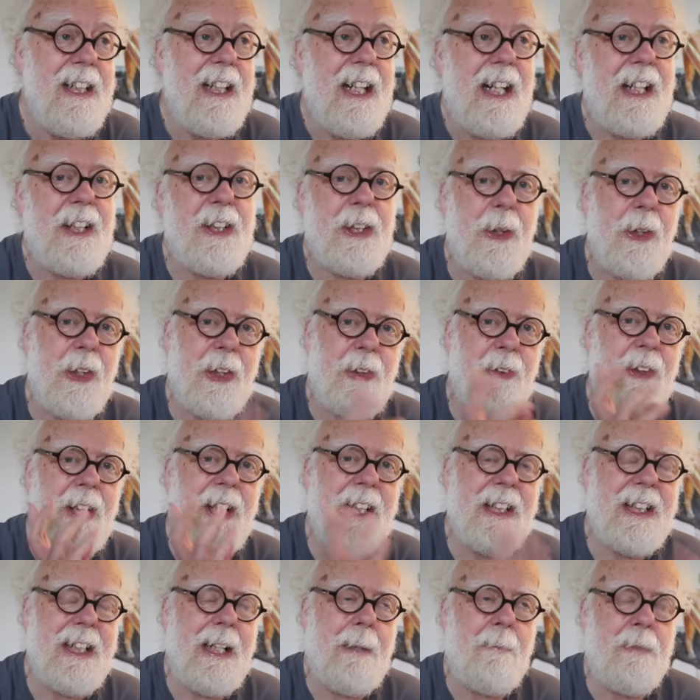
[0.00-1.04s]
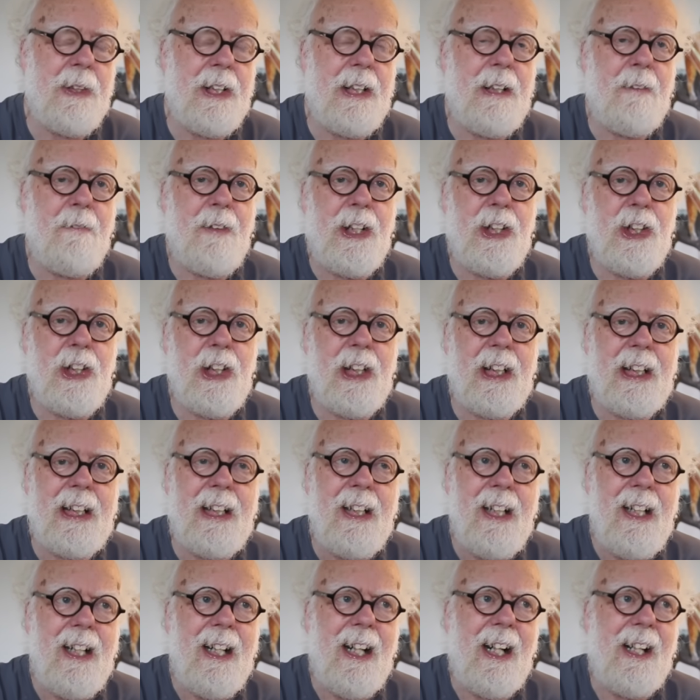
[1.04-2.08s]
It took three attempts, and eventually,
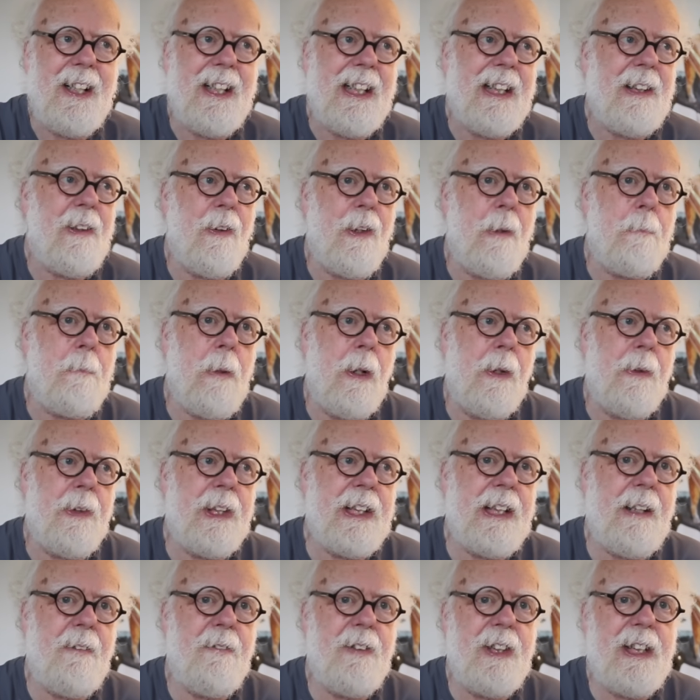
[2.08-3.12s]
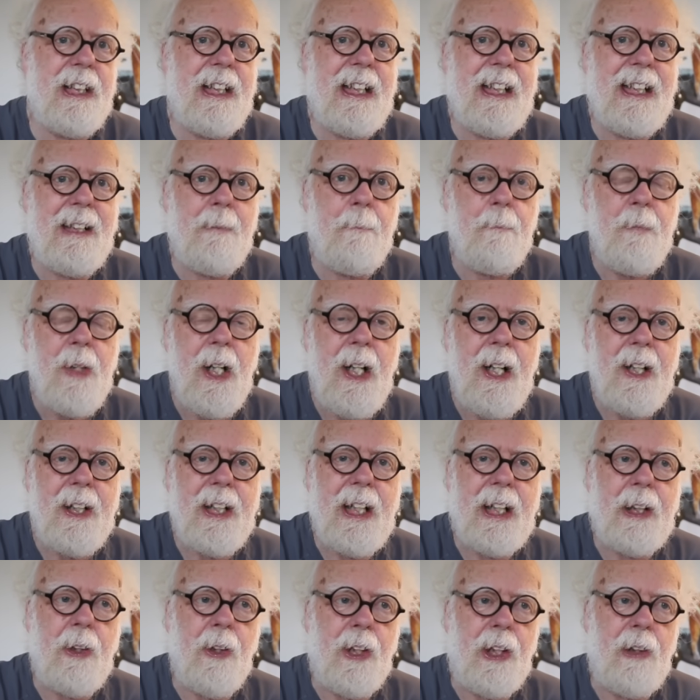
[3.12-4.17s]
I think on Apollo 17,
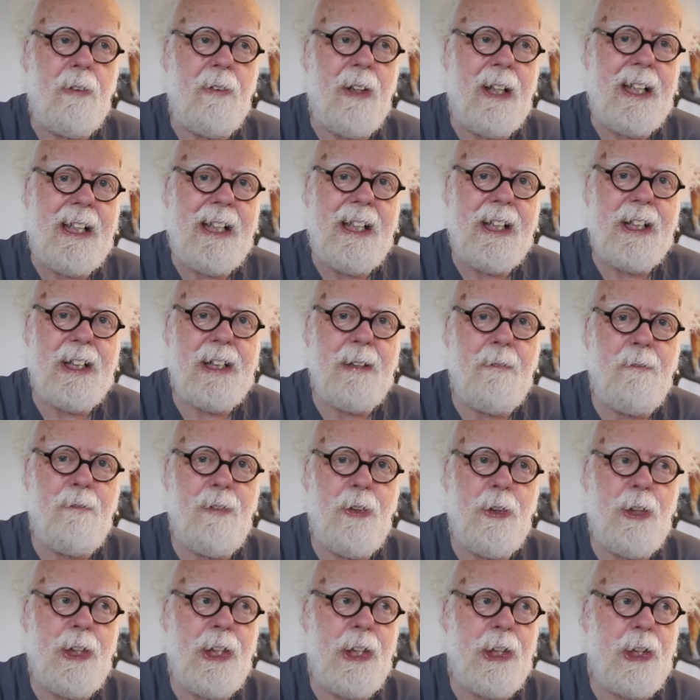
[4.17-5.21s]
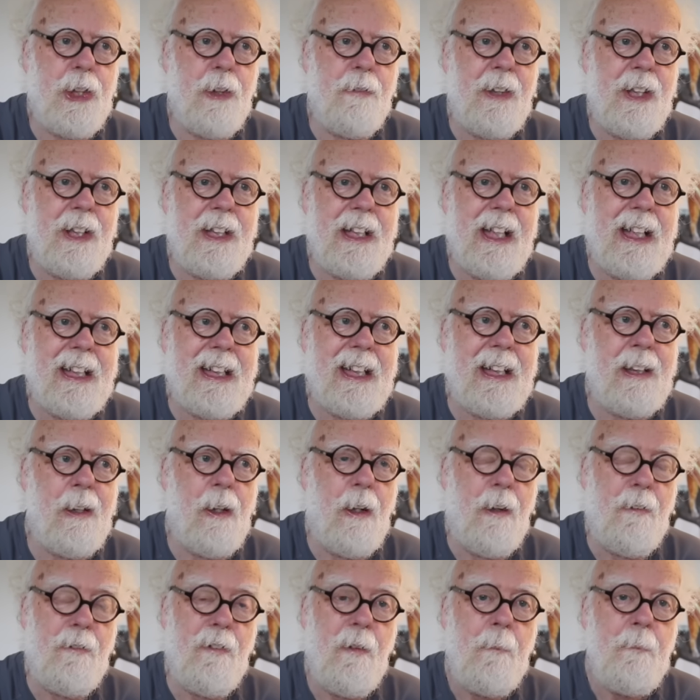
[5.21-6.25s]
they got it right. Here's some footage of it taking
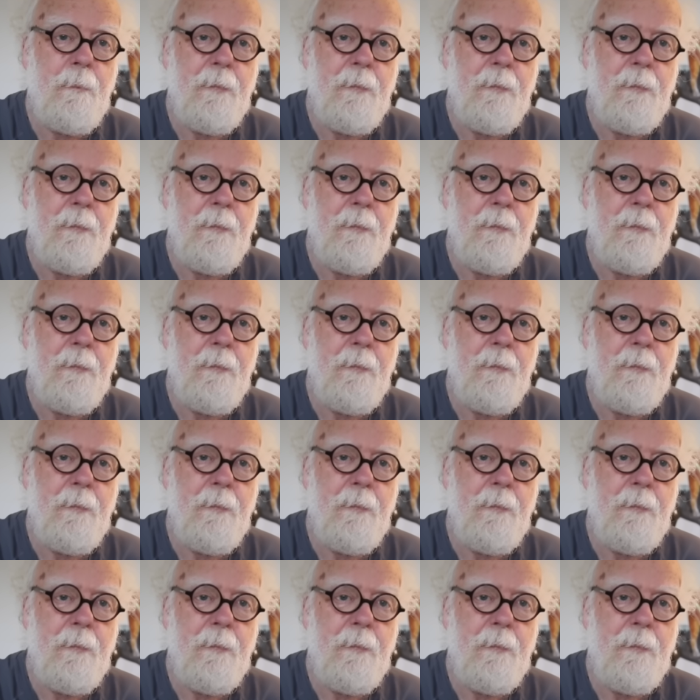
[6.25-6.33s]
off.